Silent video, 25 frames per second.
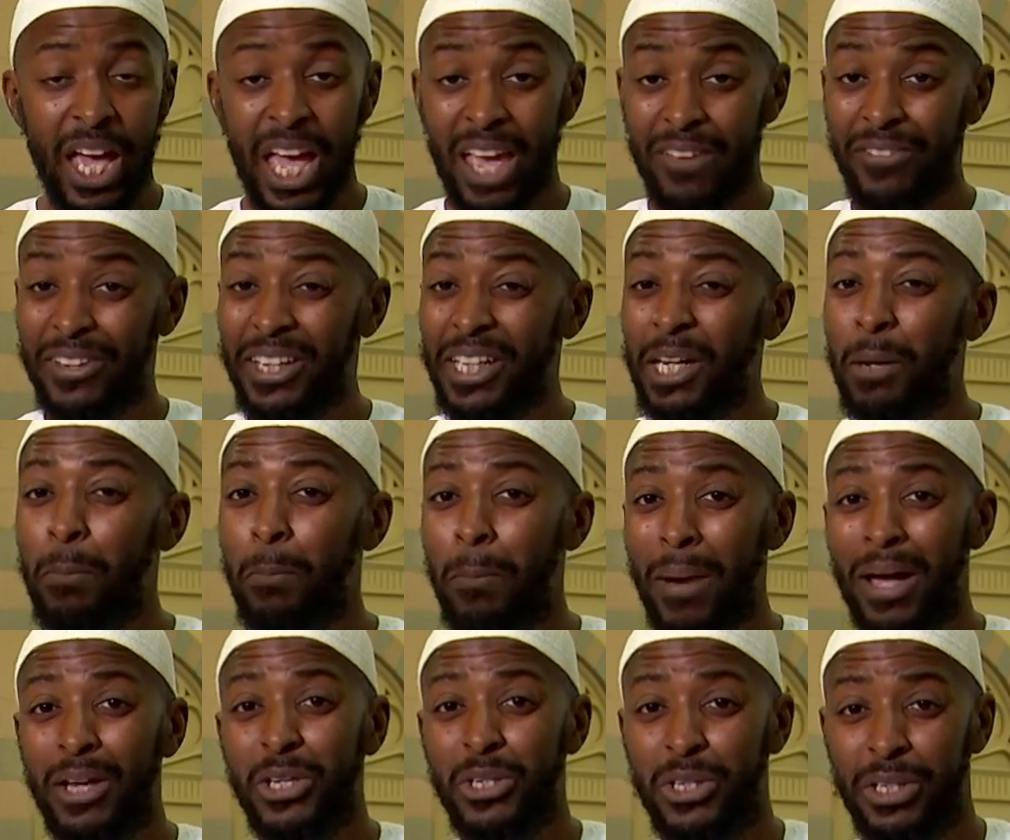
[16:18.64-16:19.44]
If you can
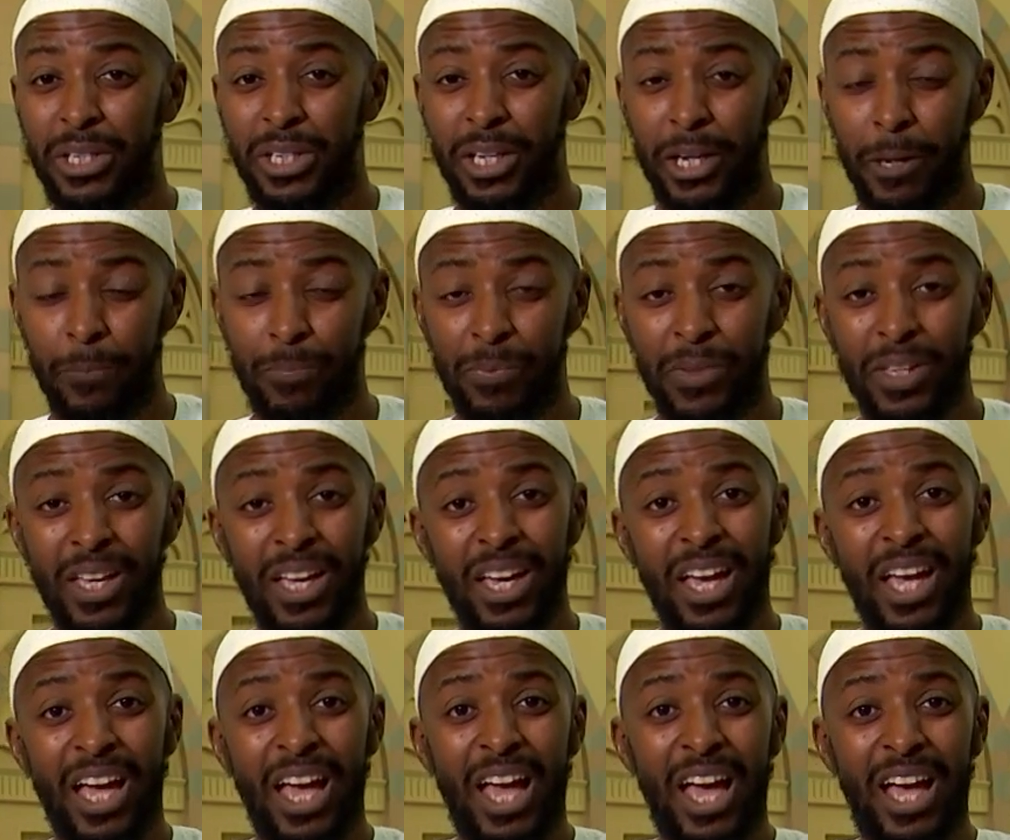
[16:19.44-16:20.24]
imagine that,
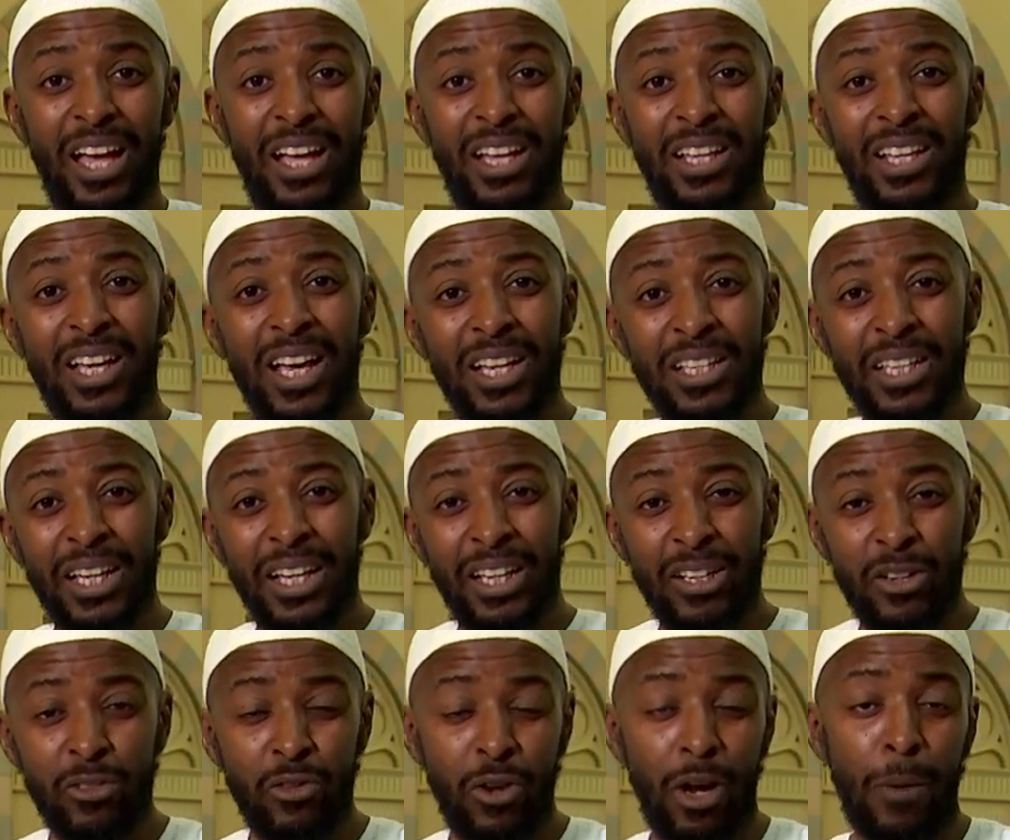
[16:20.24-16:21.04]

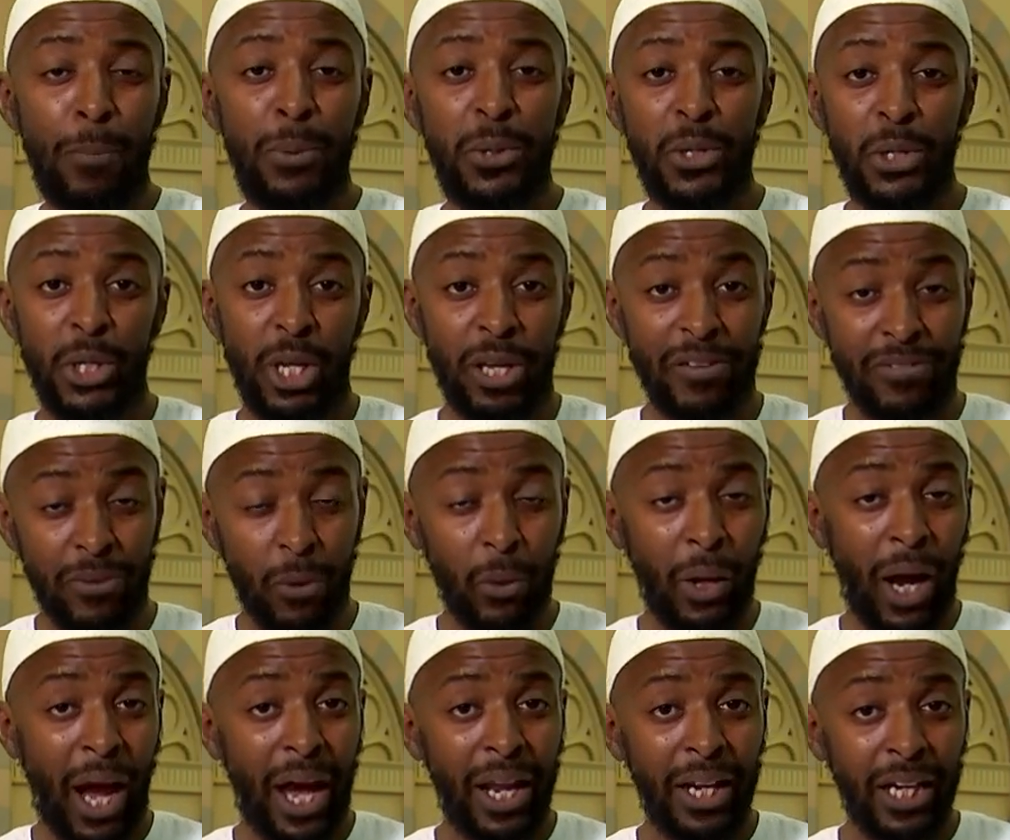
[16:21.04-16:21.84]
an eruption, a
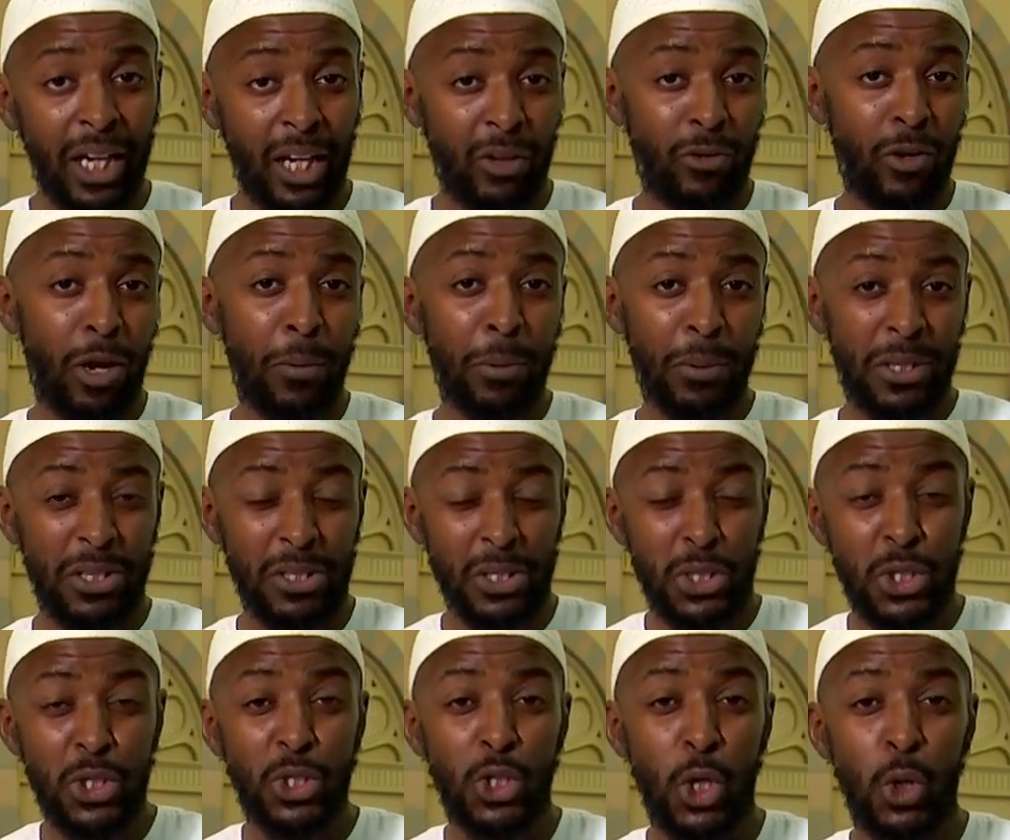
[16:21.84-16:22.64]
volcanic eruption
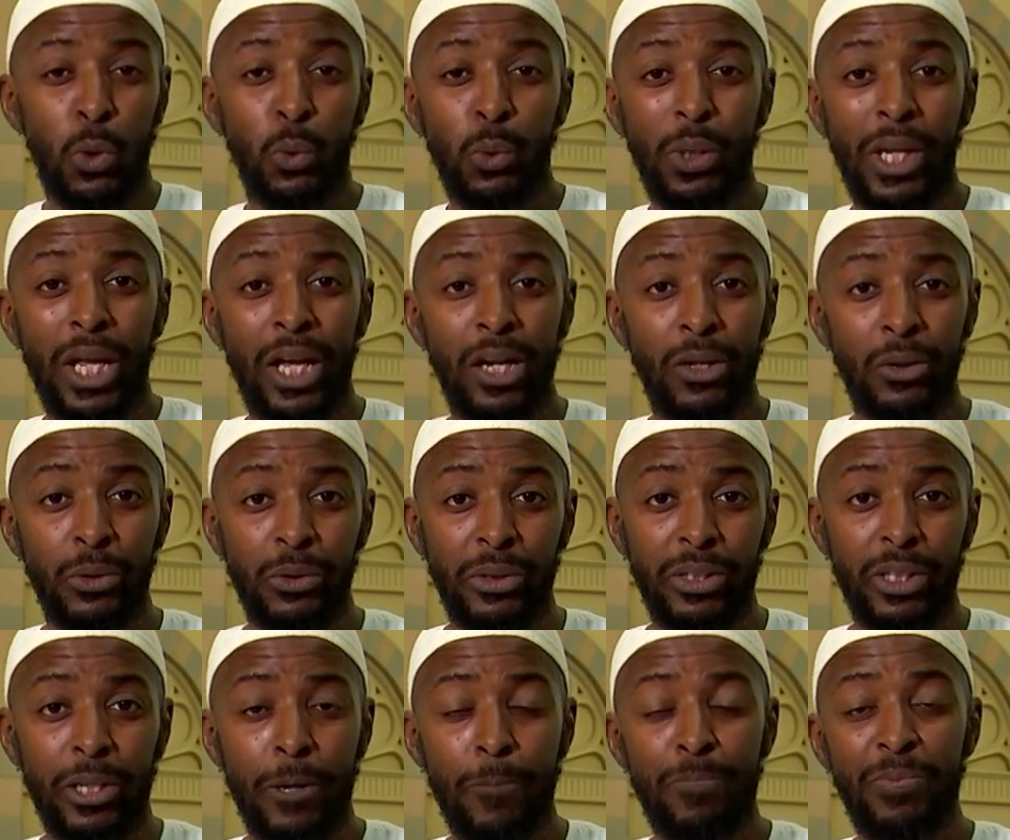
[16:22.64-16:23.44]
so
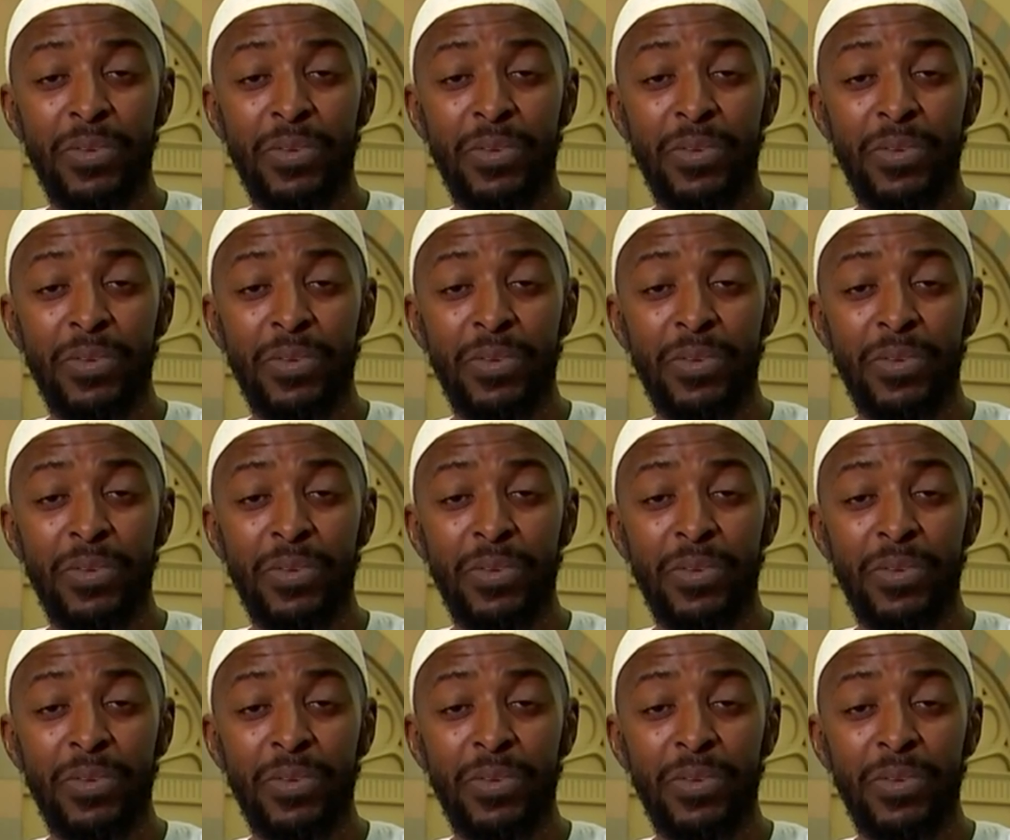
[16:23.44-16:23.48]
loud